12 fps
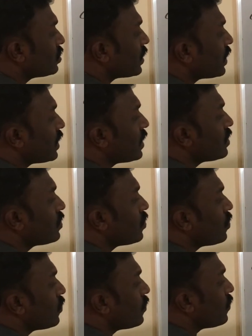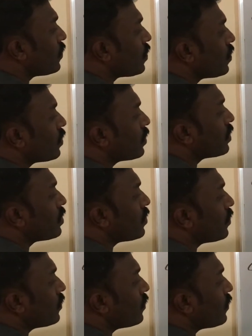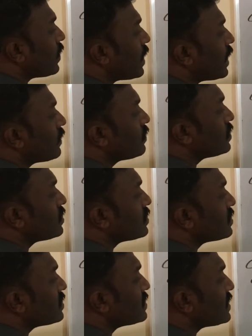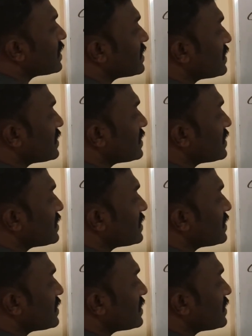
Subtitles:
3, 4, 5, 6.